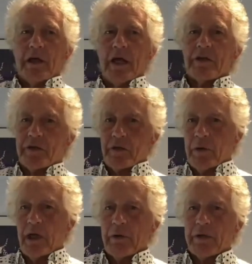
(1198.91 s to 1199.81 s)
I had a
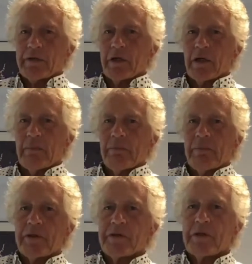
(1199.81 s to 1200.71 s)
studio at the time
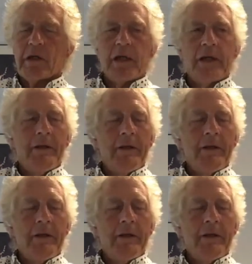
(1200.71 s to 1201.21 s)
in Sydney,